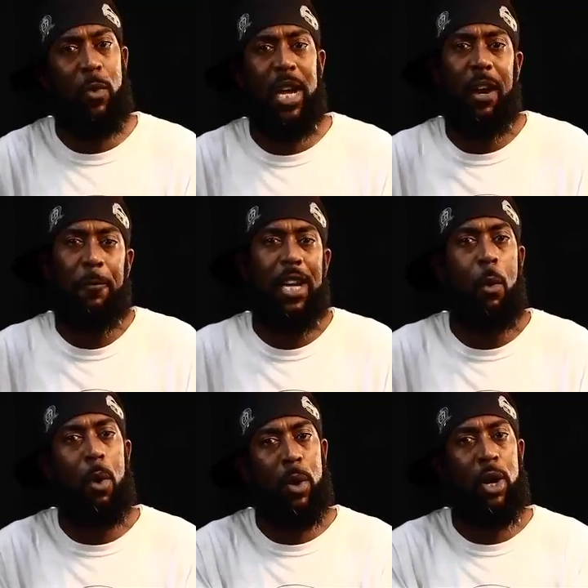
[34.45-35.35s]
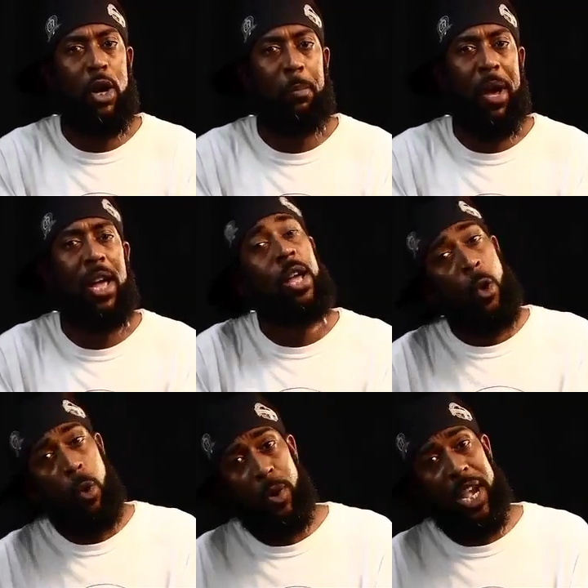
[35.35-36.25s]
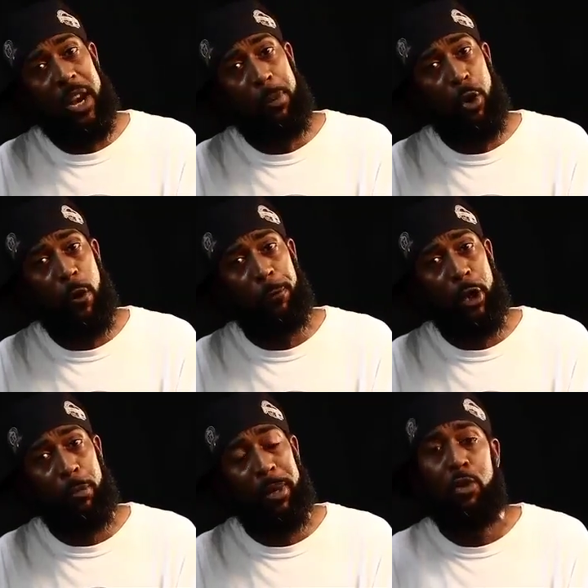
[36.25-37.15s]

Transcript: We got to figure out what we're going to pay, what we got to put off a little bit.